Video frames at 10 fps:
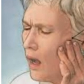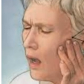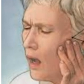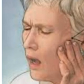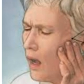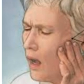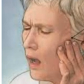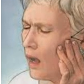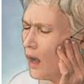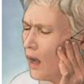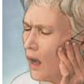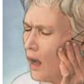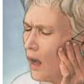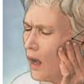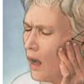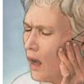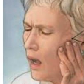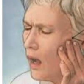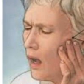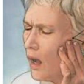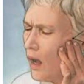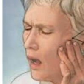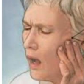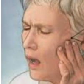[no speech]